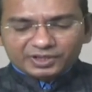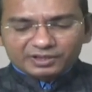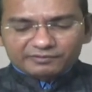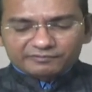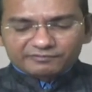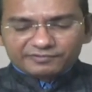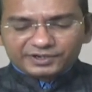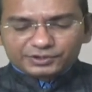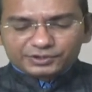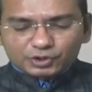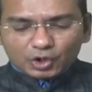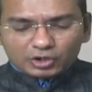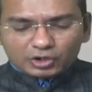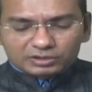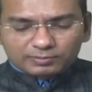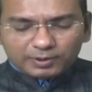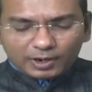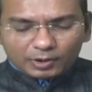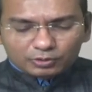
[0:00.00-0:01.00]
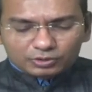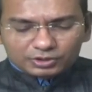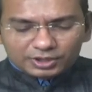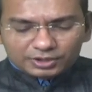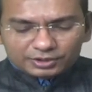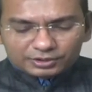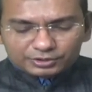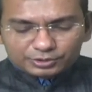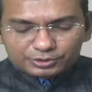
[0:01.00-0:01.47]
We talk about
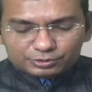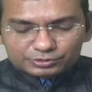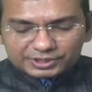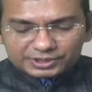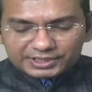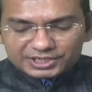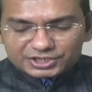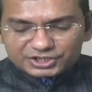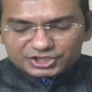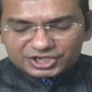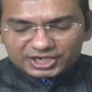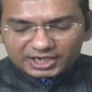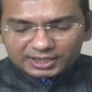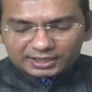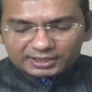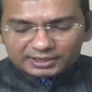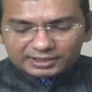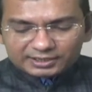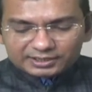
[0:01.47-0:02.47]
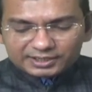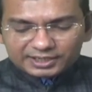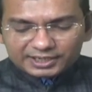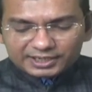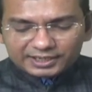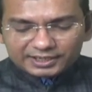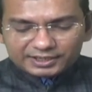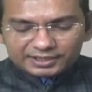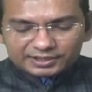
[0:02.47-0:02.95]
euthanasia.
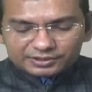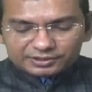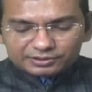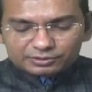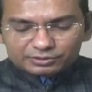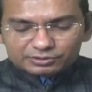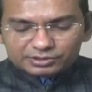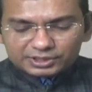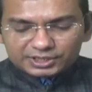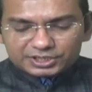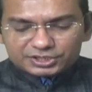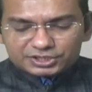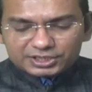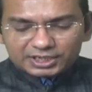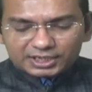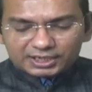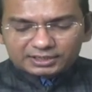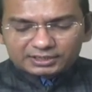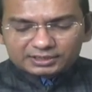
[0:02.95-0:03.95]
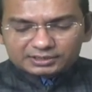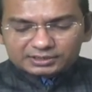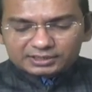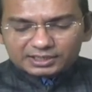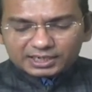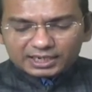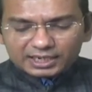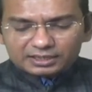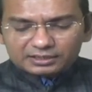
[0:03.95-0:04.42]
Okay, euthanasia.
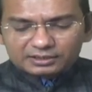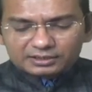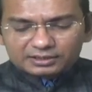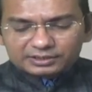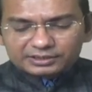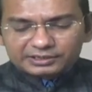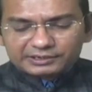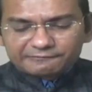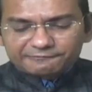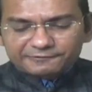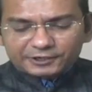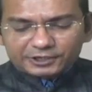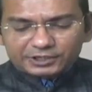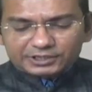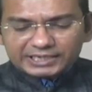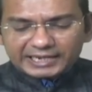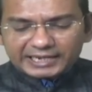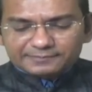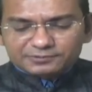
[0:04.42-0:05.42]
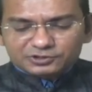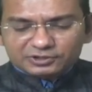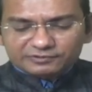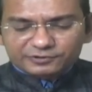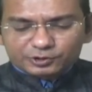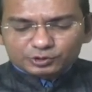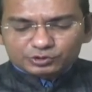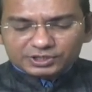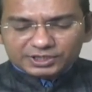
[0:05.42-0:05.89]
There are different types of
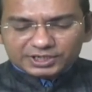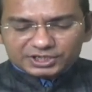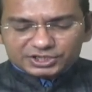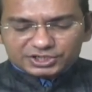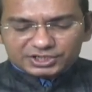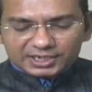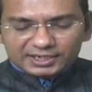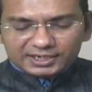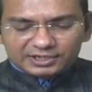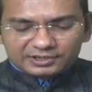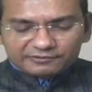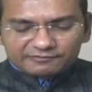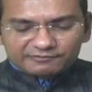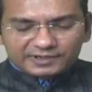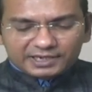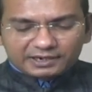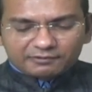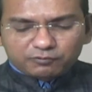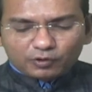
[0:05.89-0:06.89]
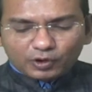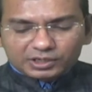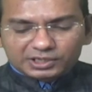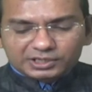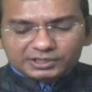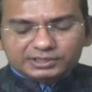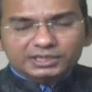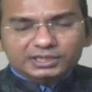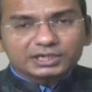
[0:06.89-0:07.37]
euthanasia. We have
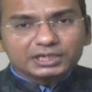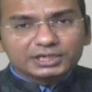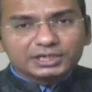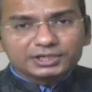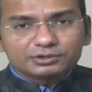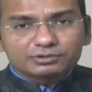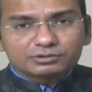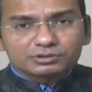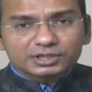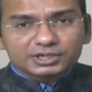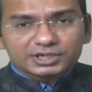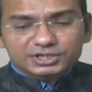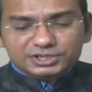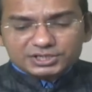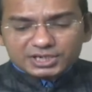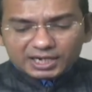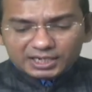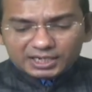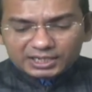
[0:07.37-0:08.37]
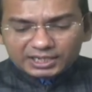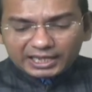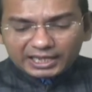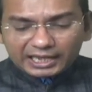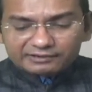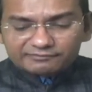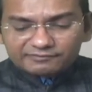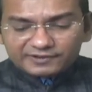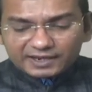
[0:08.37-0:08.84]
voluntarily euthanasia
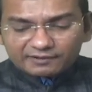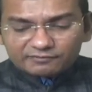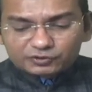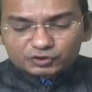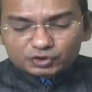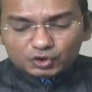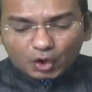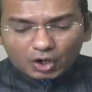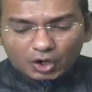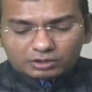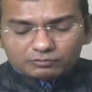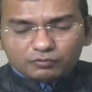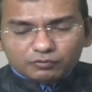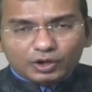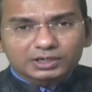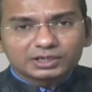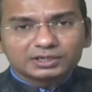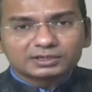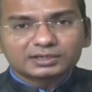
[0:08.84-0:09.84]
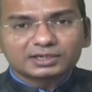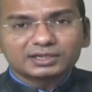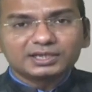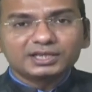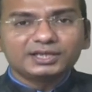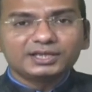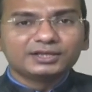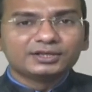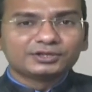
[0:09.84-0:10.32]
and we have
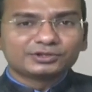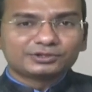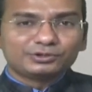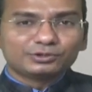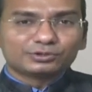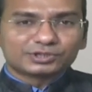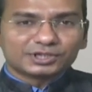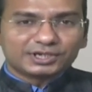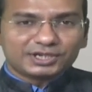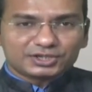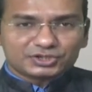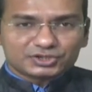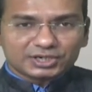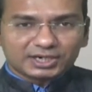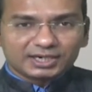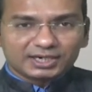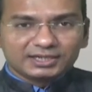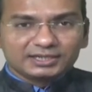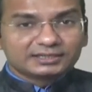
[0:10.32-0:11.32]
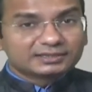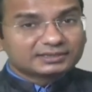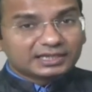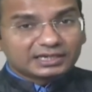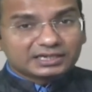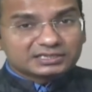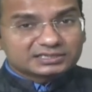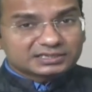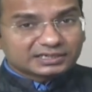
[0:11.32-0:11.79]
non-voluntary euthanasia.
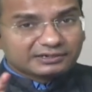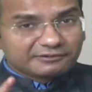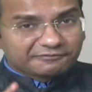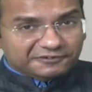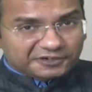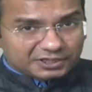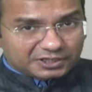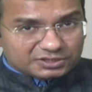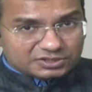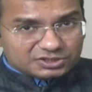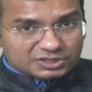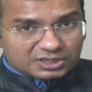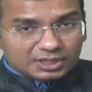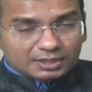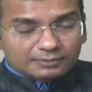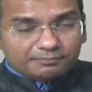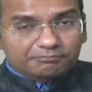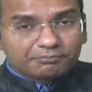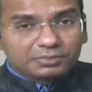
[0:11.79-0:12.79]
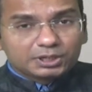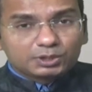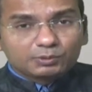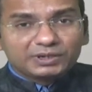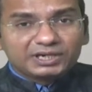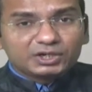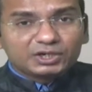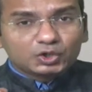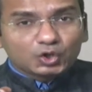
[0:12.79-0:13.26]
There is a difference
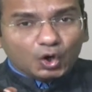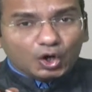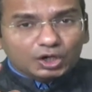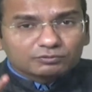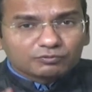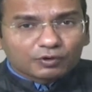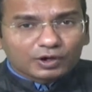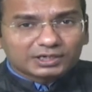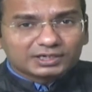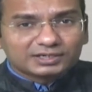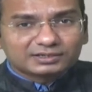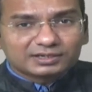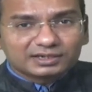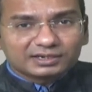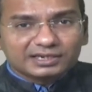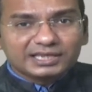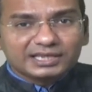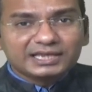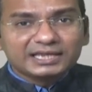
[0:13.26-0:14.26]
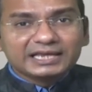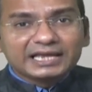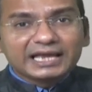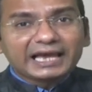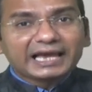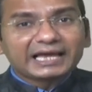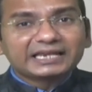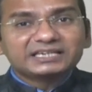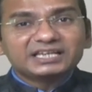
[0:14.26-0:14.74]
between non-voluntary
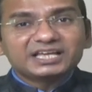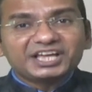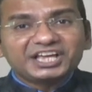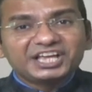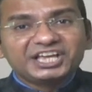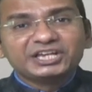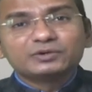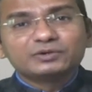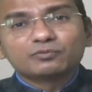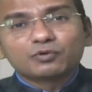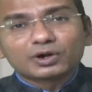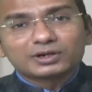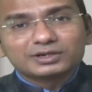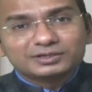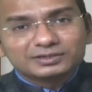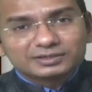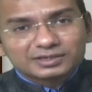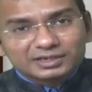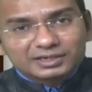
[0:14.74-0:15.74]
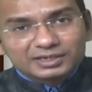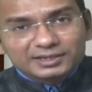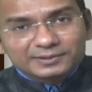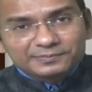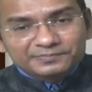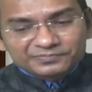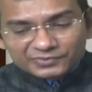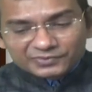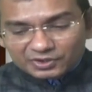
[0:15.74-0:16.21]
and involuntary.
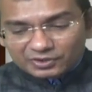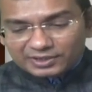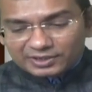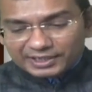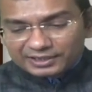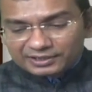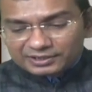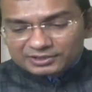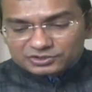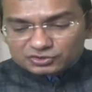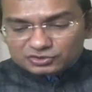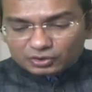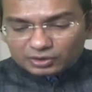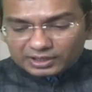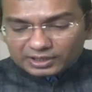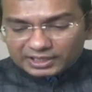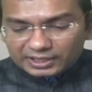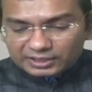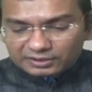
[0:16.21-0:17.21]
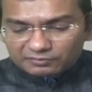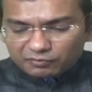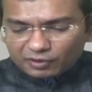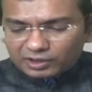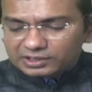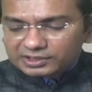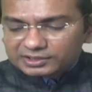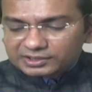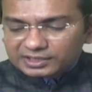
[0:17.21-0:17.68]
Okay, so
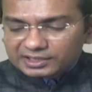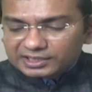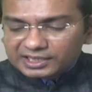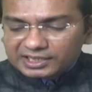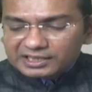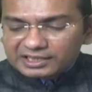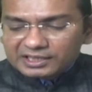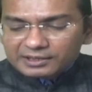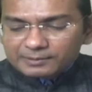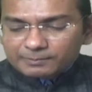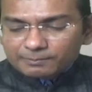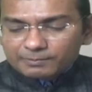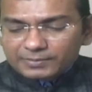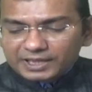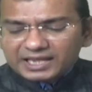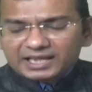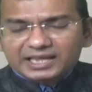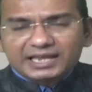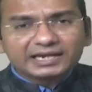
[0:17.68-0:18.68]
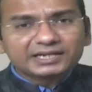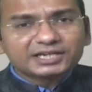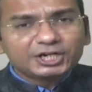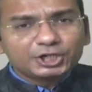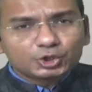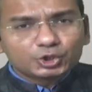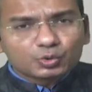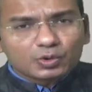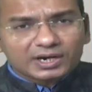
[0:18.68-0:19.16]
involuntary may get
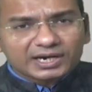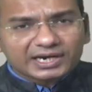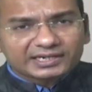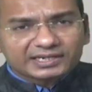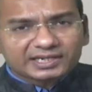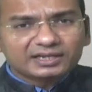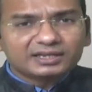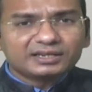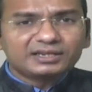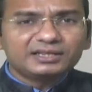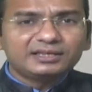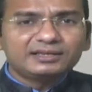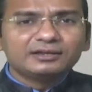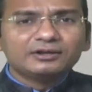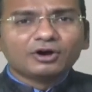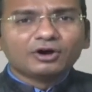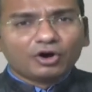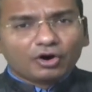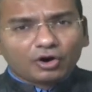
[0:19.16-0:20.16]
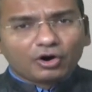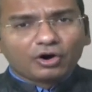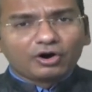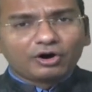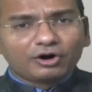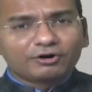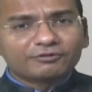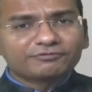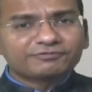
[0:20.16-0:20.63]
into a category
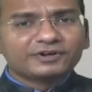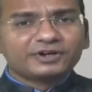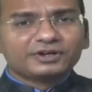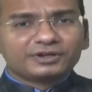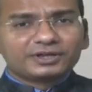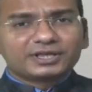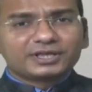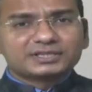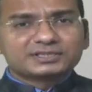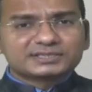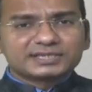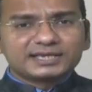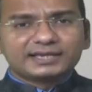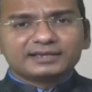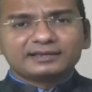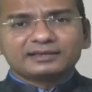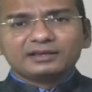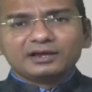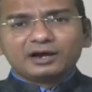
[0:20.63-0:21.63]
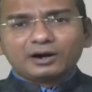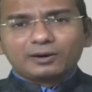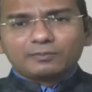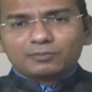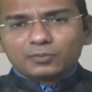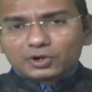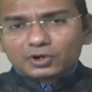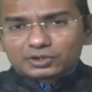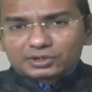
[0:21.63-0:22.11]
of, you can say, a
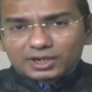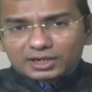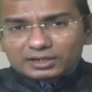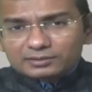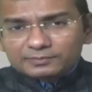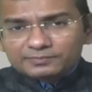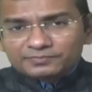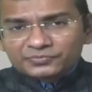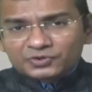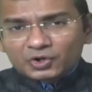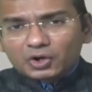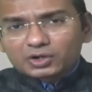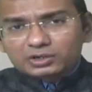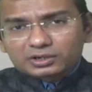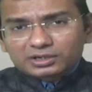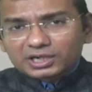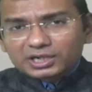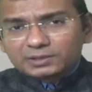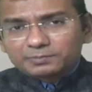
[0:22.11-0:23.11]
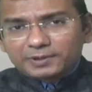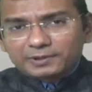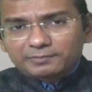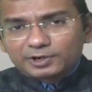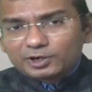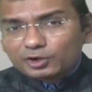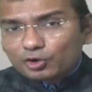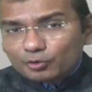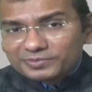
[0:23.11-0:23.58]
murder or a
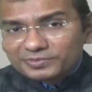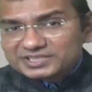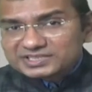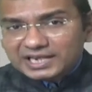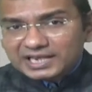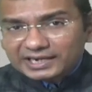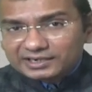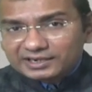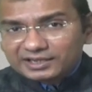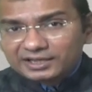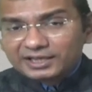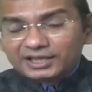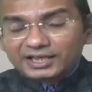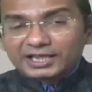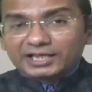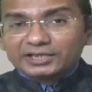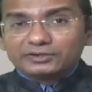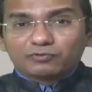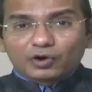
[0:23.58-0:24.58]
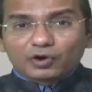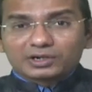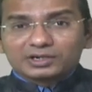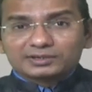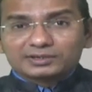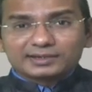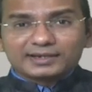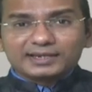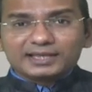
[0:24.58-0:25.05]
culpable homicide.
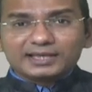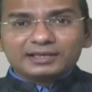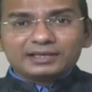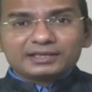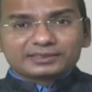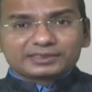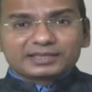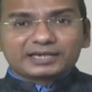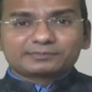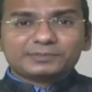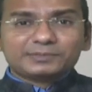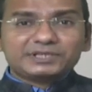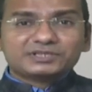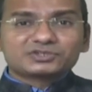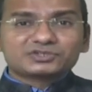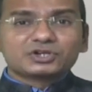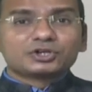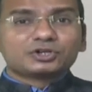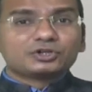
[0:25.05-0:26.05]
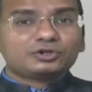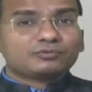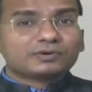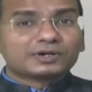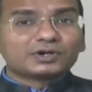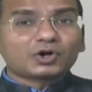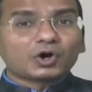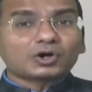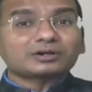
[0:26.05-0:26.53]
Involuntary, that means you were
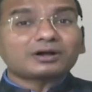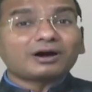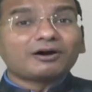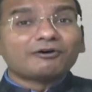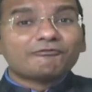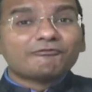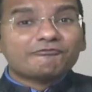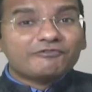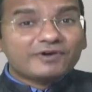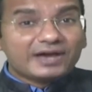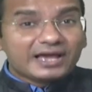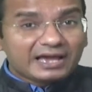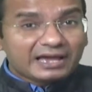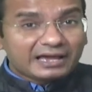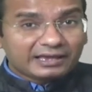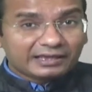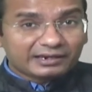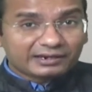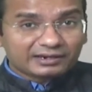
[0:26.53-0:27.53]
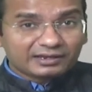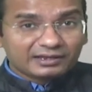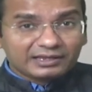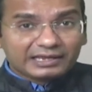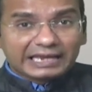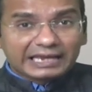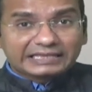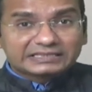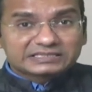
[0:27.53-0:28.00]
not aware
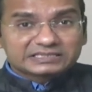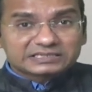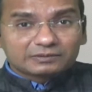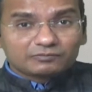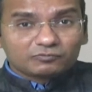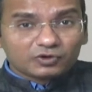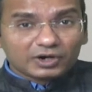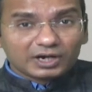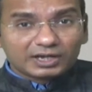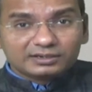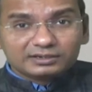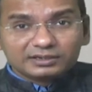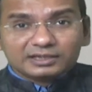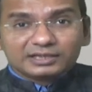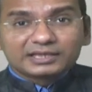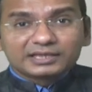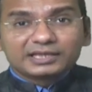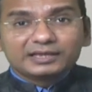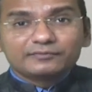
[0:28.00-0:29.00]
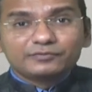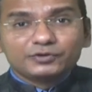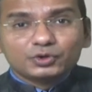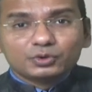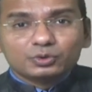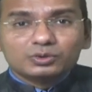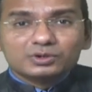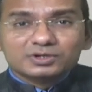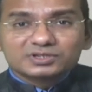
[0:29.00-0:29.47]
and someone gave
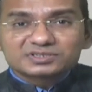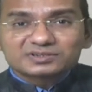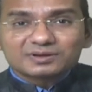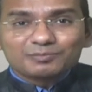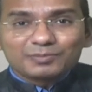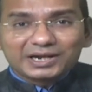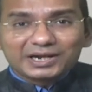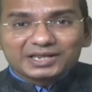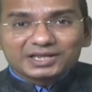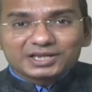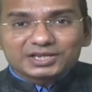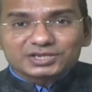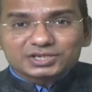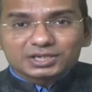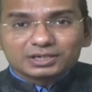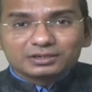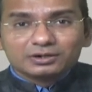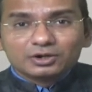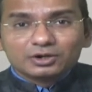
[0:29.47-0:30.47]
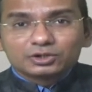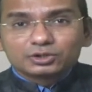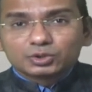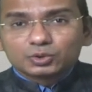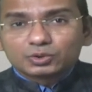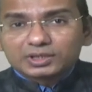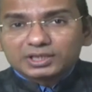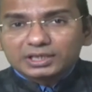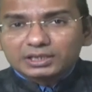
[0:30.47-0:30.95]
you some medication
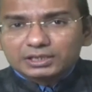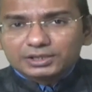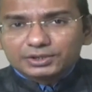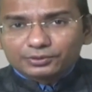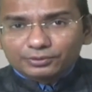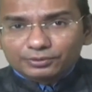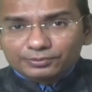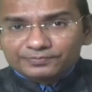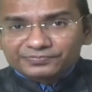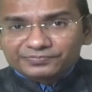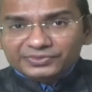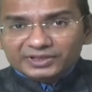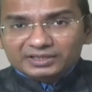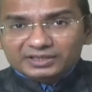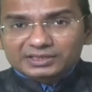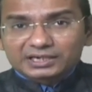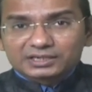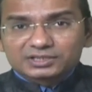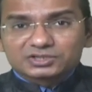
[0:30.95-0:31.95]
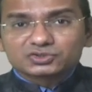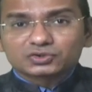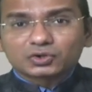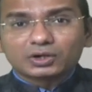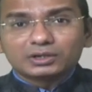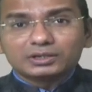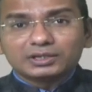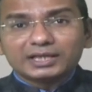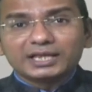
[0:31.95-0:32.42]
to kill you. That is
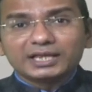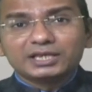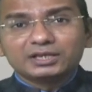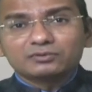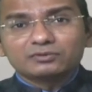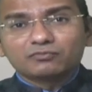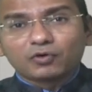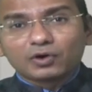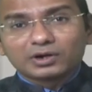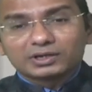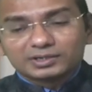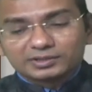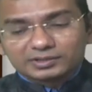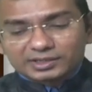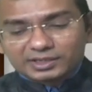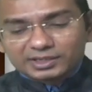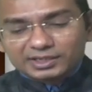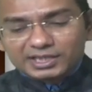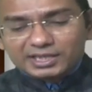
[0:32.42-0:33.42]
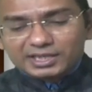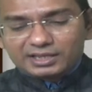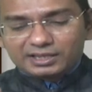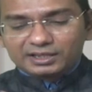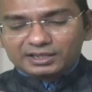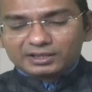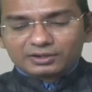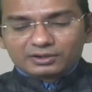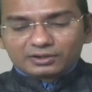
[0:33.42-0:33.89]
called involuntary.